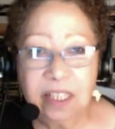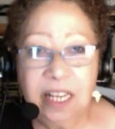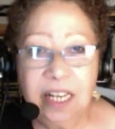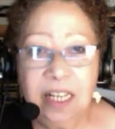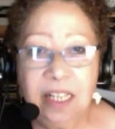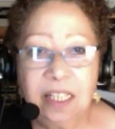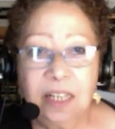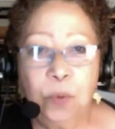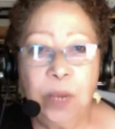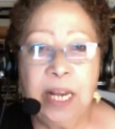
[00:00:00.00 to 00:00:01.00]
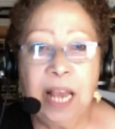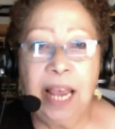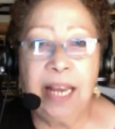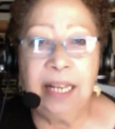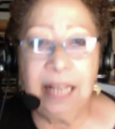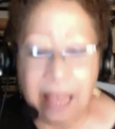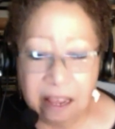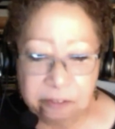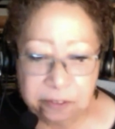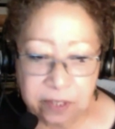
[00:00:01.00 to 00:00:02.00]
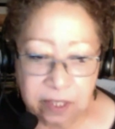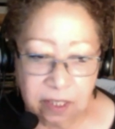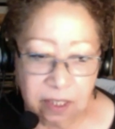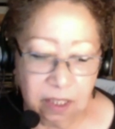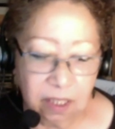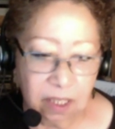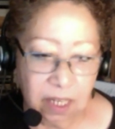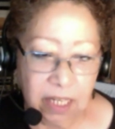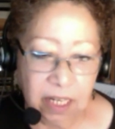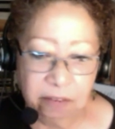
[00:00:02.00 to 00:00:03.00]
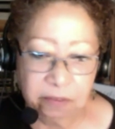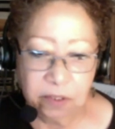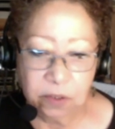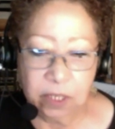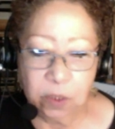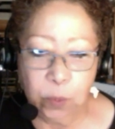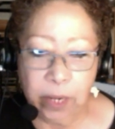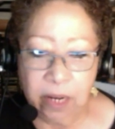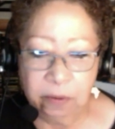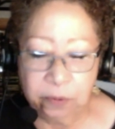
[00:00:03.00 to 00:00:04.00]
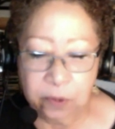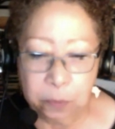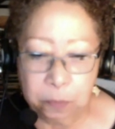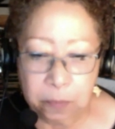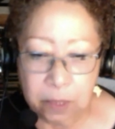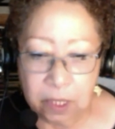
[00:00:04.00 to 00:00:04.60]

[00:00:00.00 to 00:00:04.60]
And when I left to get away from